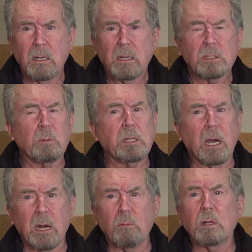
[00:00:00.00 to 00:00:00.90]
So we've
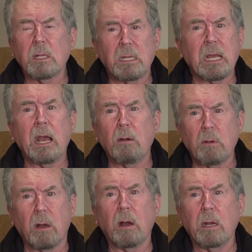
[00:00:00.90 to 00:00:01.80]
got to really
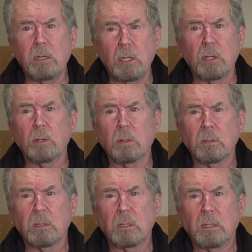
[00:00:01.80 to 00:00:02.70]
count on you.
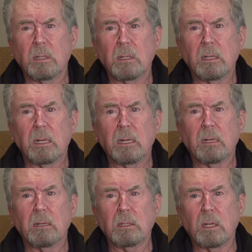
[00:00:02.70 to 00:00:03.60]

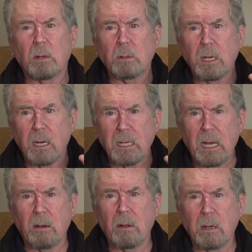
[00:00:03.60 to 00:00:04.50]
We've got to
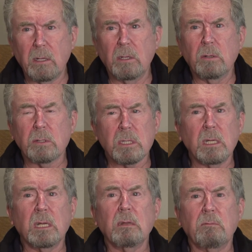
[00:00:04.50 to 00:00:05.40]
count on you as an
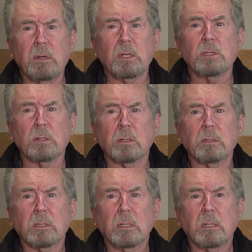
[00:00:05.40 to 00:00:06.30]
individual
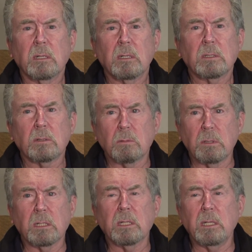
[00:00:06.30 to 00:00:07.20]
to
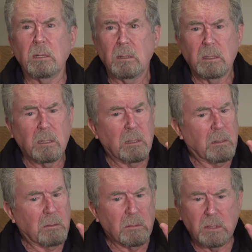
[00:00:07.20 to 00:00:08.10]
really
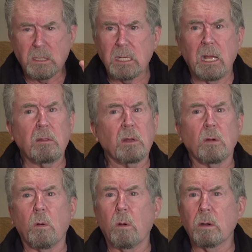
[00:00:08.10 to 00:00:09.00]
stay the
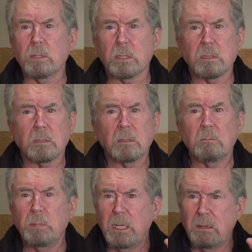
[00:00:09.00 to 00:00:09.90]
course,
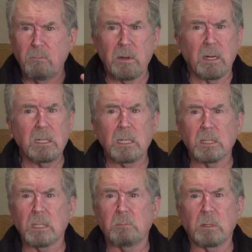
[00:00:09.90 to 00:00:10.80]
be very
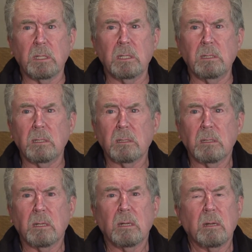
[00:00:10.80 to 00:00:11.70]
disciplined,
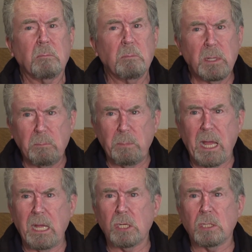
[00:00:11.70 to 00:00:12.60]
be
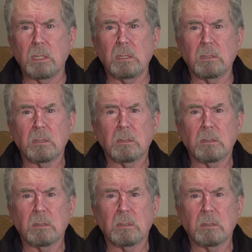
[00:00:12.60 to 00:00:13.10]
patient.